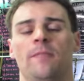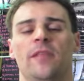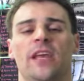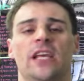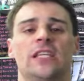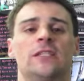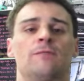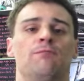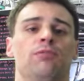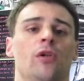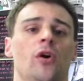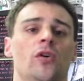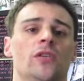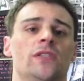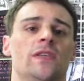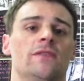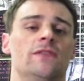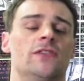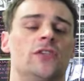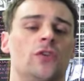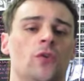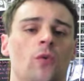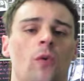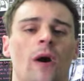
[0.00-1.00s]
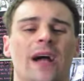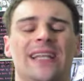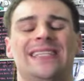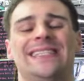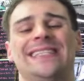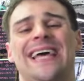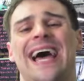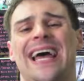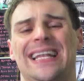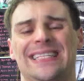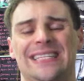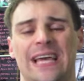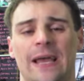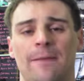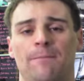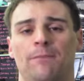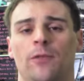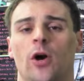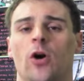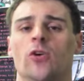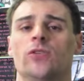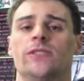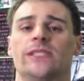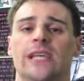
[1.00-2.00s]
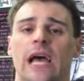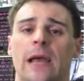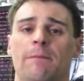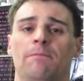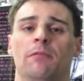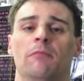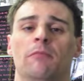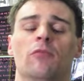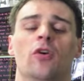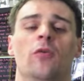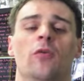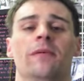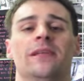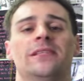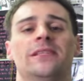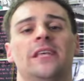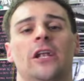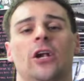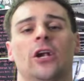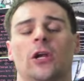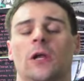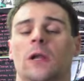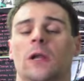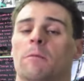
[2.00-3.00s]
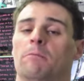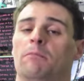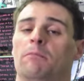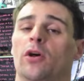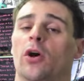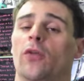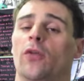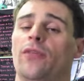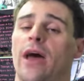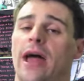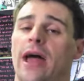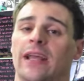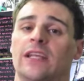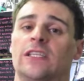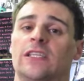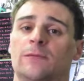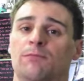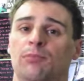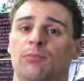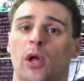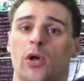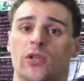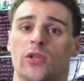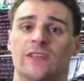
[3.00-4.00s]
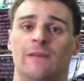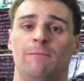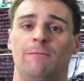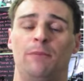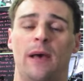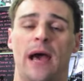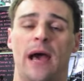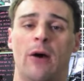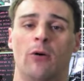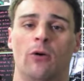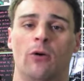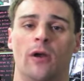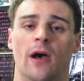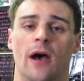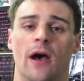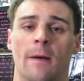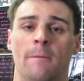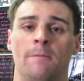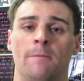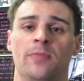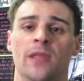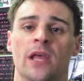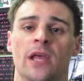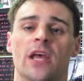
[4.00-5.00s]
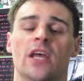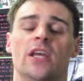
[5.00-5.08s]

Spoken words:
explosive squats, those type of movements that are going to build that explosive power up